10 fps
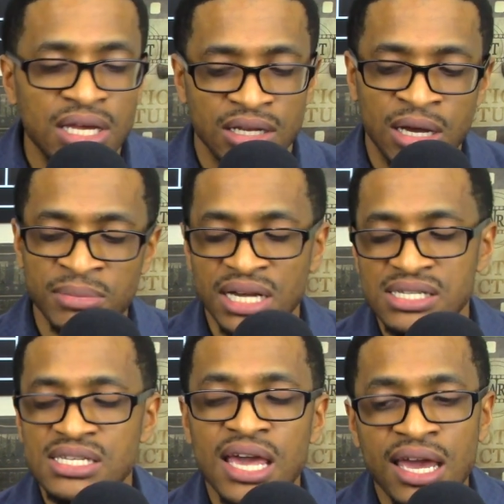Now, I'm not
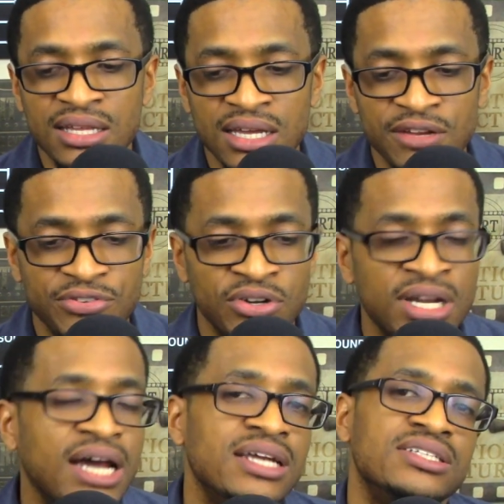saying that if you're
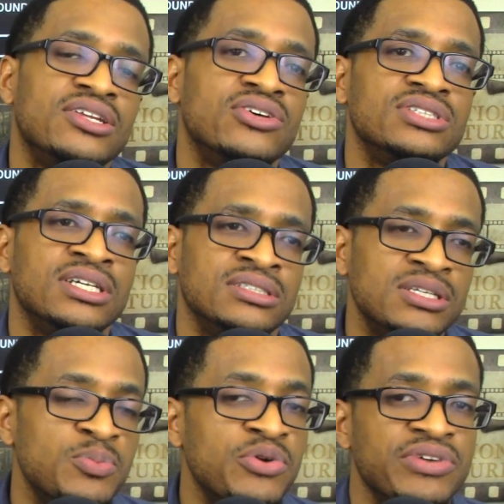not into those things,
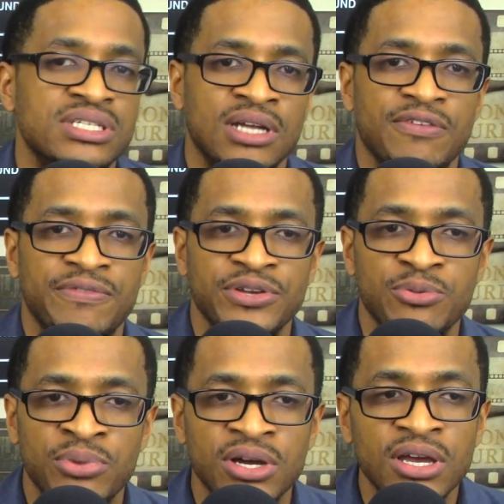this movie is not for you.
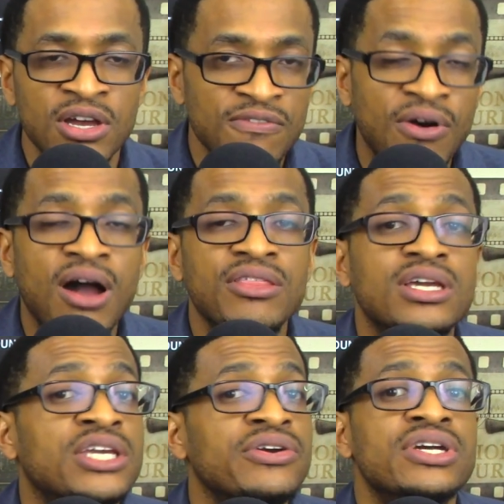But for all
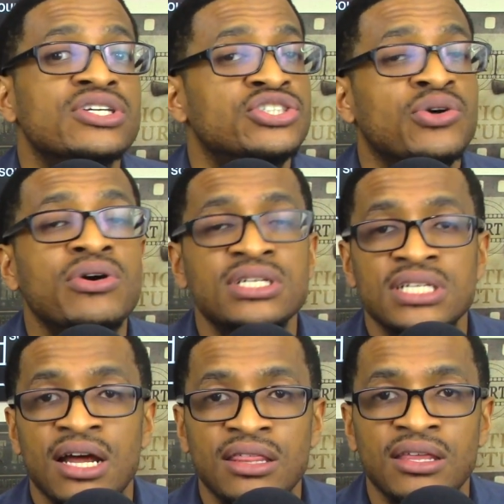the curious
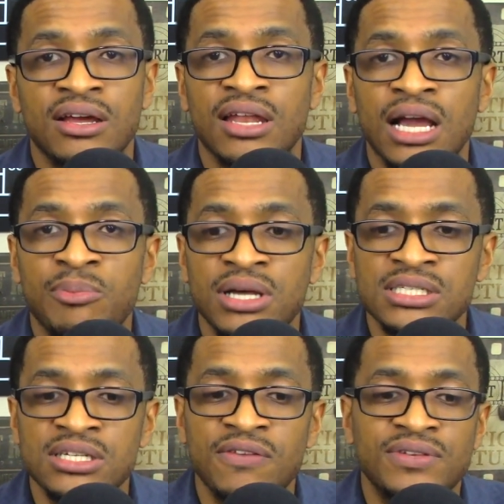Georges out there like
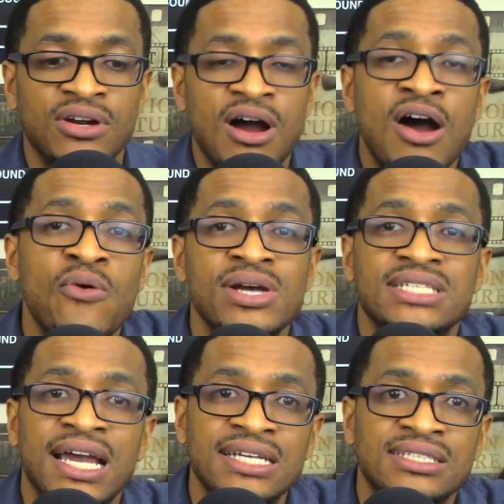myself that are always
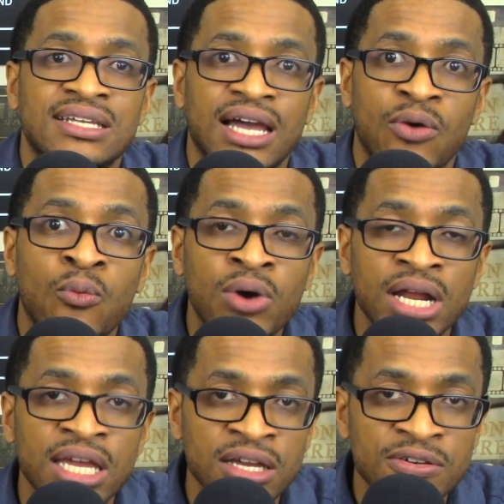asking, like,
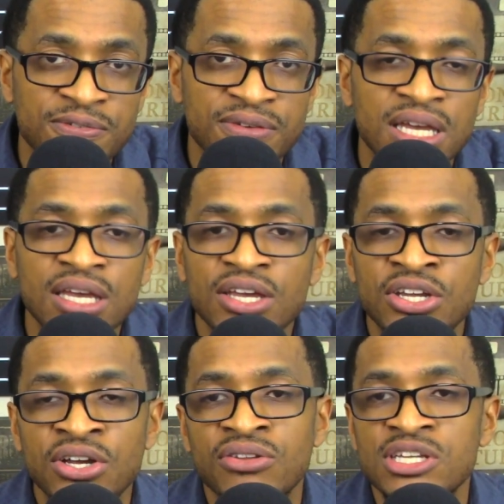what if,
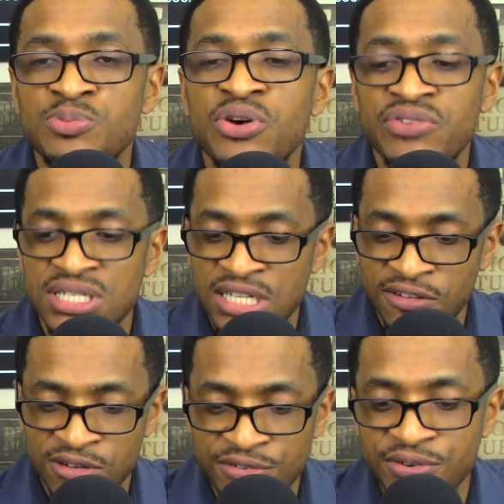you know, this movie is
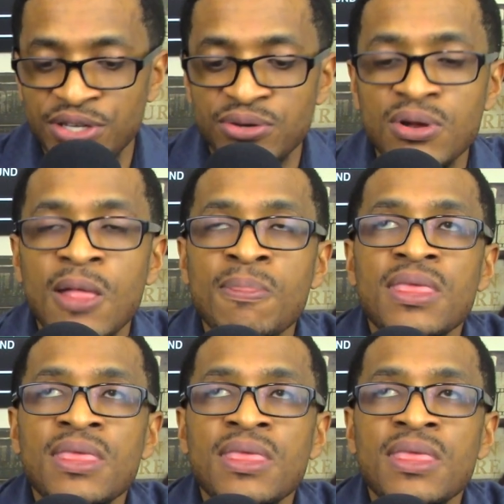definitely for you.